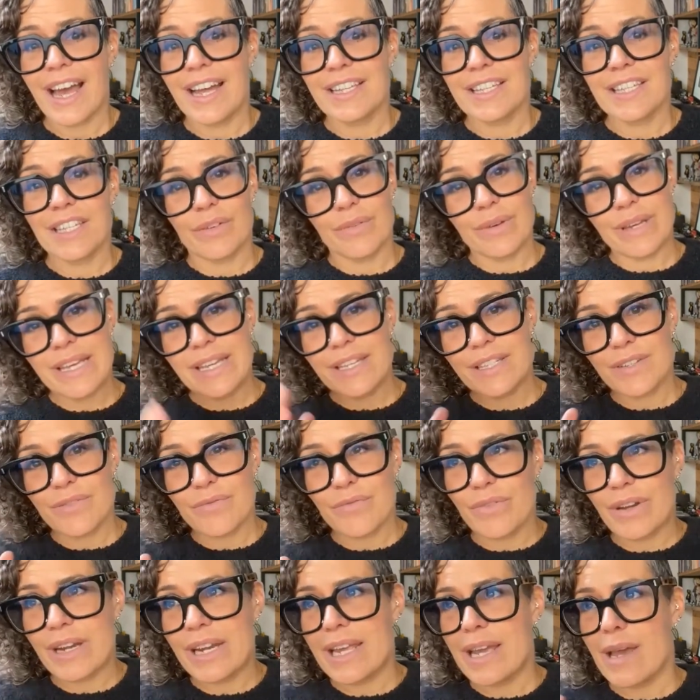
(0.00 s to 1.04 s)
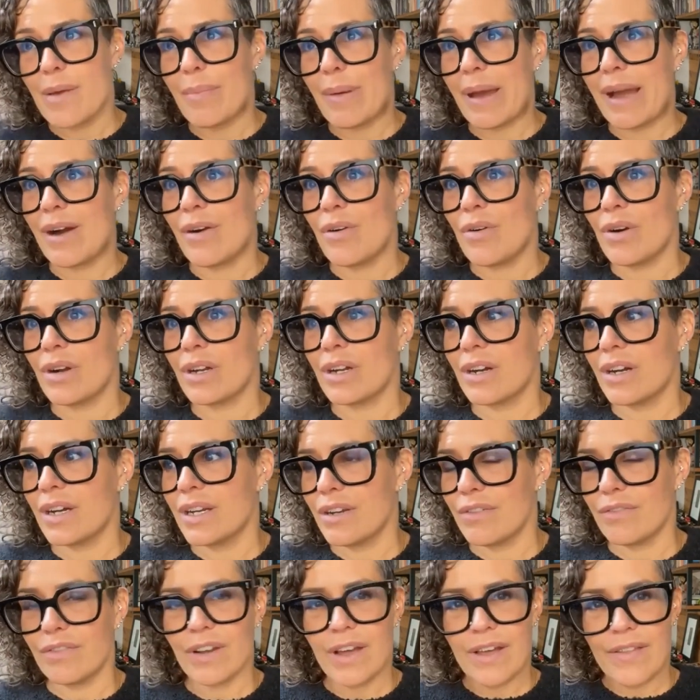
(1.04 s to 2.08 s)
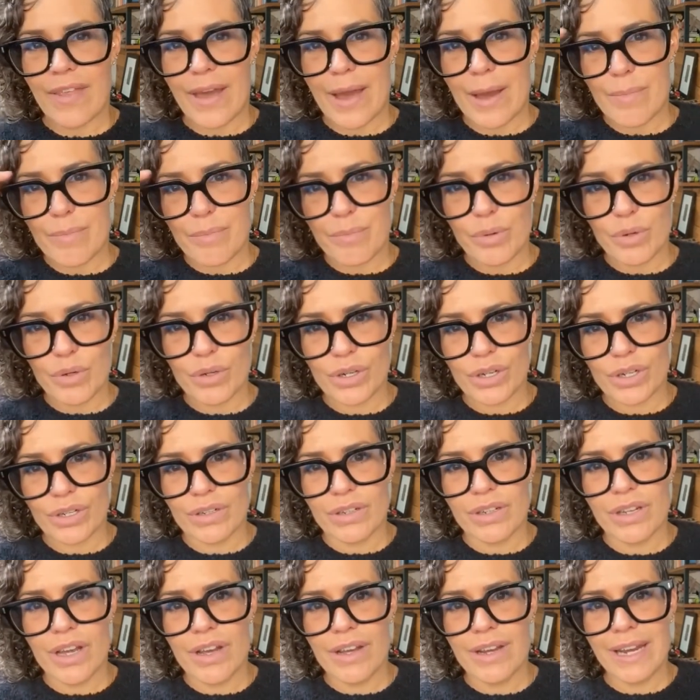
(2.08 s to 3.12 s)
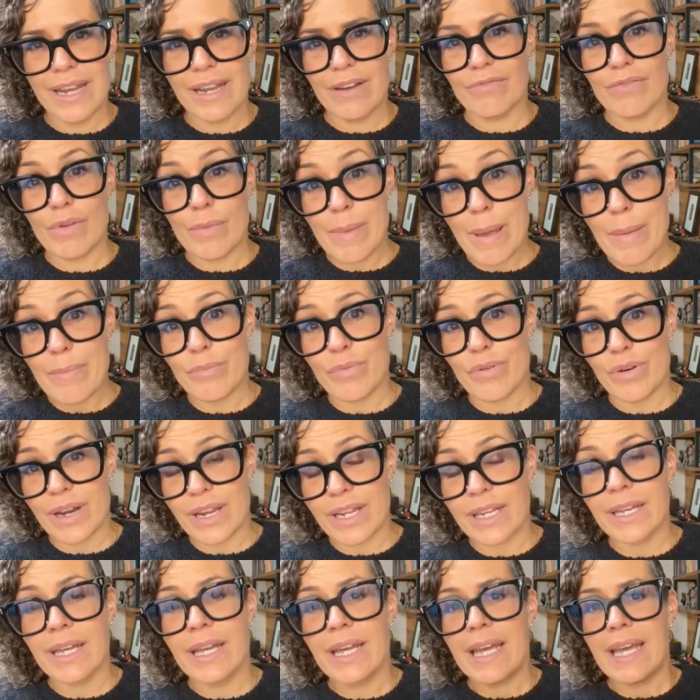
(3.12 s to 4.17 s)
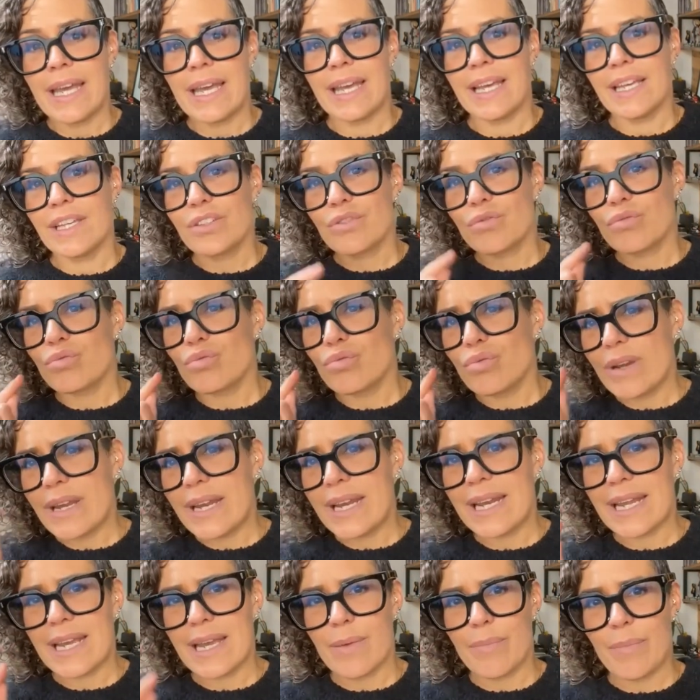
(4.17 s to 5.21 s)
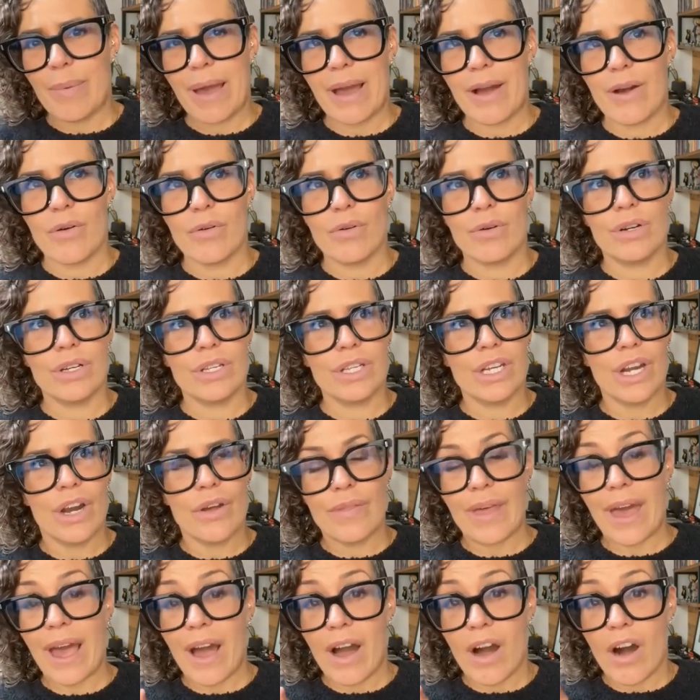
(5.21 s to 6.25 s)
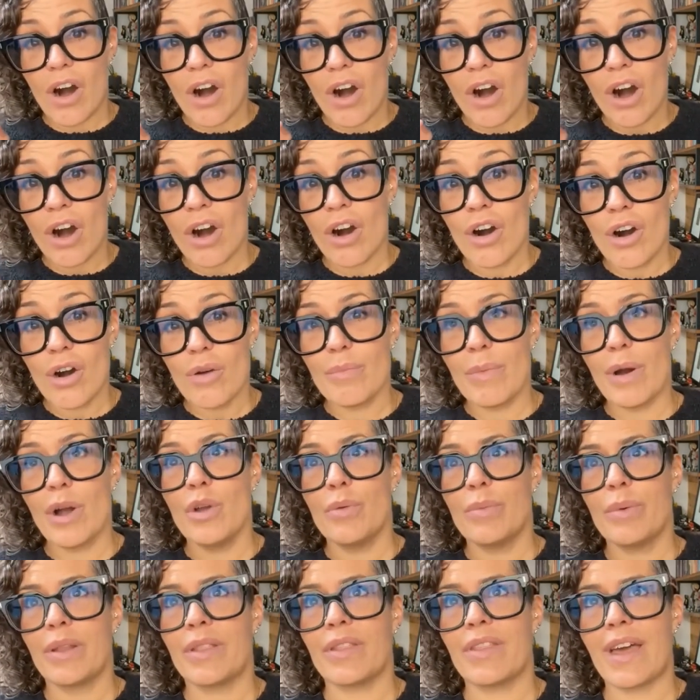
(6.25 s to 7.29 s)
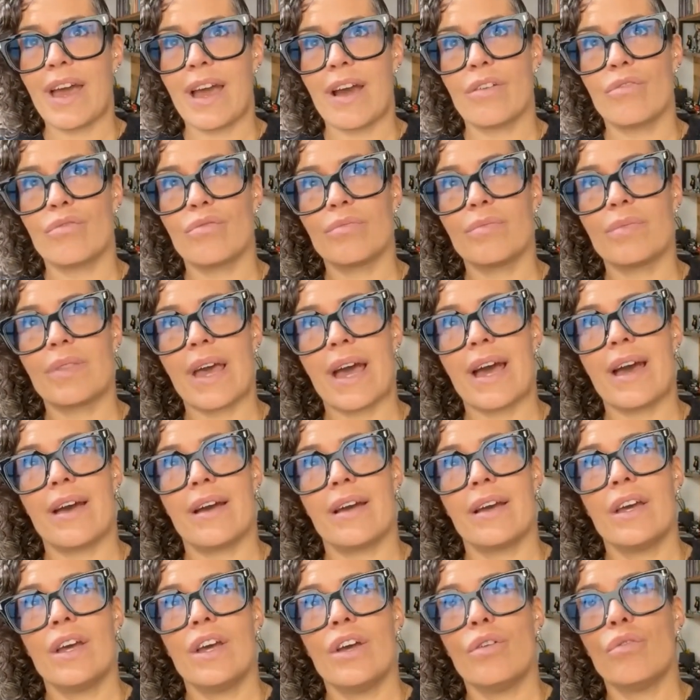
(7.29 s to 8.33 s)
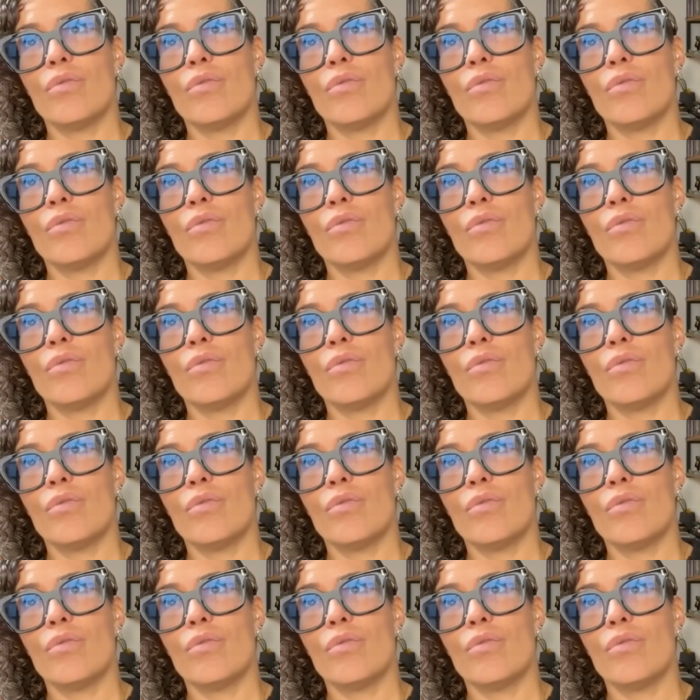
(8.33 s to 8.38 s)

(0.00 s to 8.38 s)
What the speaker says: And so it isn't really about that book learning, remembering. It's really about that aha moment, that